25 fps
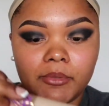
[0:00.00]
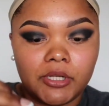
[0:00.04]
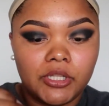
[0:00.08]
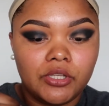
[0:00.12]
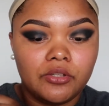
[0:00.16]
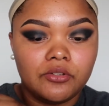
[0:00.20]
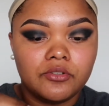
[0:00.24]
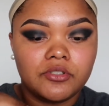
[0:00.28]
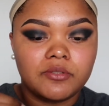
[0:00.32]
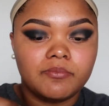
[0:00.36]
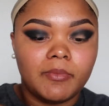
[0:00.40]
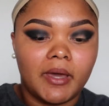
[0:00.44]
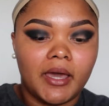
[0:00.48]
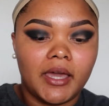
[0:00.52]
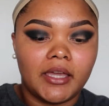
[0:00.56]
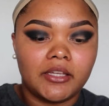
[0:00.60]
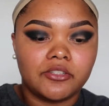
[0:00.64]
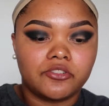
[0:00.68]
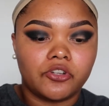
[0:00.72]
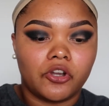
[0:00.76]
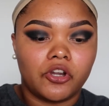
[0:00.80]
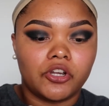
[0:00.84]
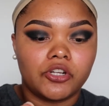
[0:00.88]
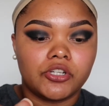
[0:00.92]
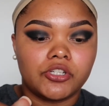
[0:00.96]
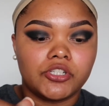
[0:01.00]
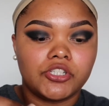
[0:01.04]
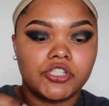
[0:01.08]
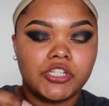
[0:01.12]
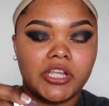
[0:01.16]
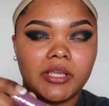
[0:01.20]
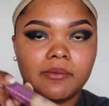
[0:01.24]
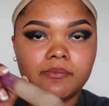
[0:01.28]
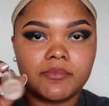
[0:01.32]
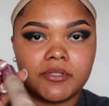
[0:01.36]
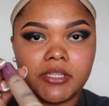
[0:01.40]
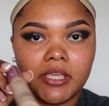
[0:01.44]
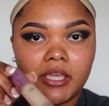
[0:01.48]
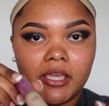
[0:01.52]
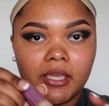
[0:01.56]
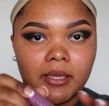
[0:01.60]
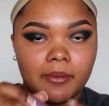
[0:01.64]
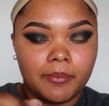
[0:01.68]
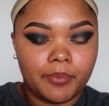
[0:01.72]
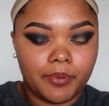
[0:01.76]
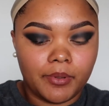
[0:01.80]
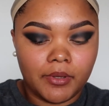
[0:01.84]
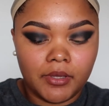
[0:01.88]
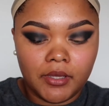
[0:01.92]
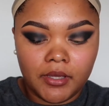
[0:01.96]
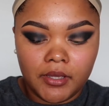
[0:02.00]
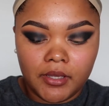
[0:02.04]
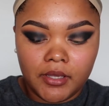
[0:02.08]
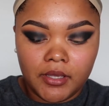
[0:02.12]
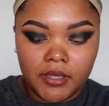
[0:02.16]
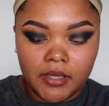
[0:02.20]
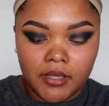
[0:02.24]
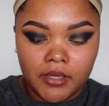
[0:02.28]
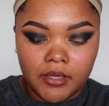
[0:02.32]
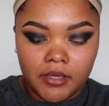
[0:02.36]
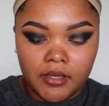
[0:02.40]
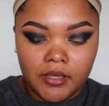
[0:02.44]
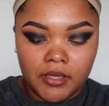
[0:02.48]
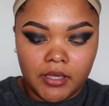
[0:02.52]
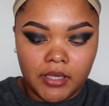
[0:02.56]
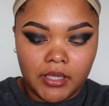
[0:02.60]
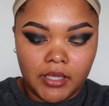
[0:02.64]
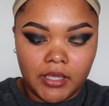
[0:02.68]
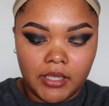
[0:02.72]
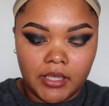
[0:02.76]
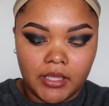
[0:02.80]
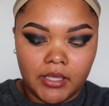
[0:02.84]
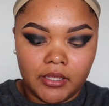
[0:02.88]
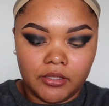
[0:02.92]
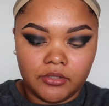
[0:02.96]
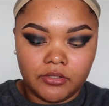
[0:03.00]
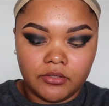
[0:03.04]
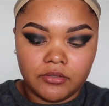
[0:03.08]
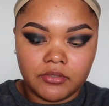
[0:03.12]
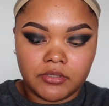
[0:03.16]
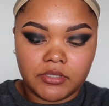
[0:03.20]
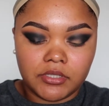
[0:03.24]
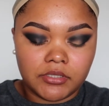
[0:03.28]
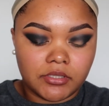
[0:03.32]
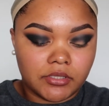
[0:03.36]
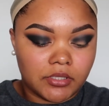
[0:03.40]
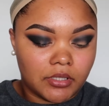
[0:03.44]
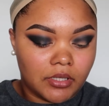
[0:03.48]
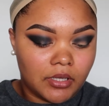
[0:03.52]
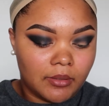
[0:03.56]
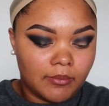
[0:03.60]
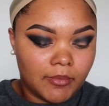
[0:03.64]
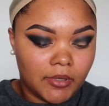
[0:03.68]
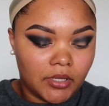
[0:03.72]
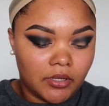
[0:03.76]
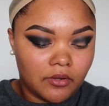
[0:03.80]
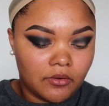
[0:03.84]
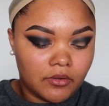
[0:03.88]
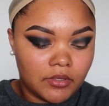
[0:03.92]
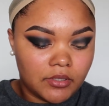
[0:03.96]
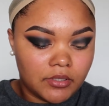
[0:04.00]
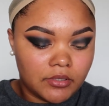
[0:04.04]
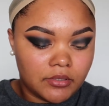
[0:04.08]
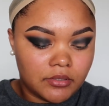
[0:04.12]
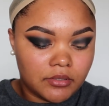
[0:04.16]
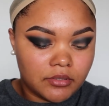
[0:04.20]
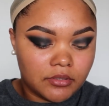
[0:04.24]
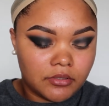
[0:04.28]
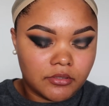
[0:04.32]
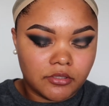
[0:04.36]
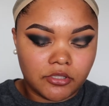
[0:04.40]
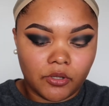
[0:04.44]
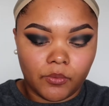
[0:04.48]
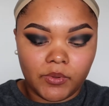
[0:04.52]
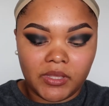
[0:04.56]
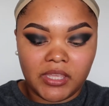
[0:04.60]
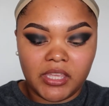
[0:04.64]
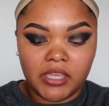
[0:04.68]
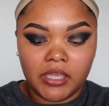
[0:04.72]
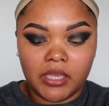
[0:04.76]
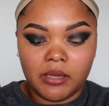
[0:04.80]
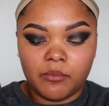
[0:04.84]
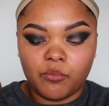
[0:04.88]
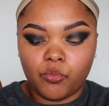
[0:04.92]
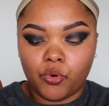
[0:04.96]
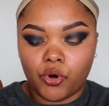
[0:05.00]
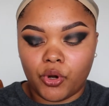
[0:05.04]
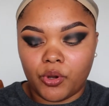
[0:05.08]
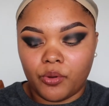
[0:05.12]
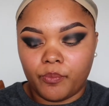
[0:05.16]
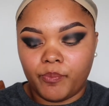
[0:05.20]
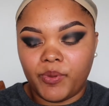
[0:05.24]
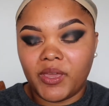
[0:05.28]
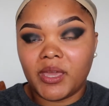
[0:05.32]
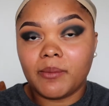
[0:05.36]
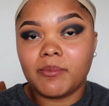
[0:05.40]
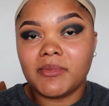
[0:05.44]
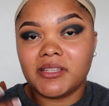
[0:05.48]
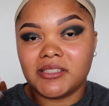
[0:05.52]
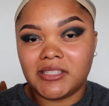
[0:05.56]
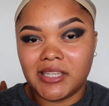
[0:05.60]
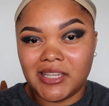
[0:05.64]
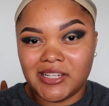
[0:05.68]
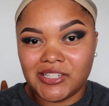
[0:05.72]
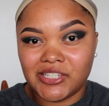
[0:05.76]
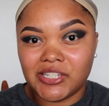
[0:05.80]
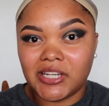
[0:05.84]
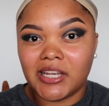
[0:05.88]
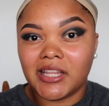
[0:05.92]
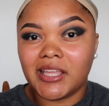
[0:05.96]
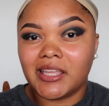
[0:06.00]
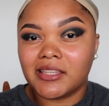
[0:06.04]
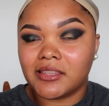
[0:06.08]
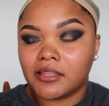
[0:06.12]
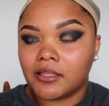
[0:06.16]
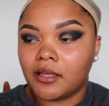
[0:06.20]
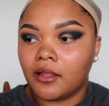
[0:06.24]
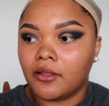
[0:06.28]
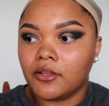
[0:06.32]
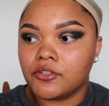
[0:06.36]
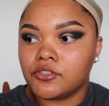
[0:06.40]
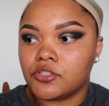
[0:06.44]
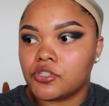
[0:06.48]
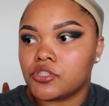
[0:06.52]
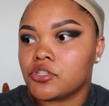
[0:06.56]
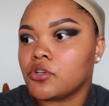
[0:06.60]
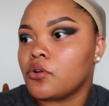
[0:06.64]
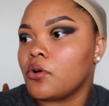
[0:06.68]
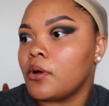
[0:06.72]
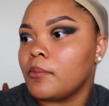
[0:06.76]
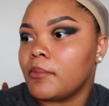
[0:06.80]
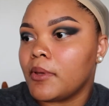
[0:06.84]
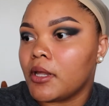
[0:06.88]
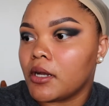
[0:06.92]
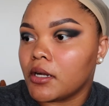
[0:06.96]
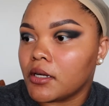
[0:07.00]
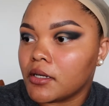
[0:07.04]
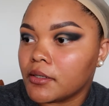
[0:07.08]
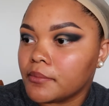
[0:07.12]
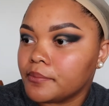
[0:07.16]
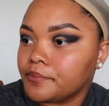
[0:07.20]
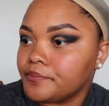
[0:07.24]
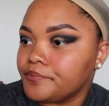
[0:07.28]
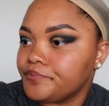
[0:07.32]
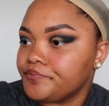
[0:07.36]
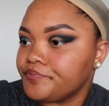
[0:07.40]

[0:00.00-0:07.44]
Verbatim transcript: gonna use my Tarte Shape Tape and use this to cut my crease so we can get more pigmentation and get the colors to show up better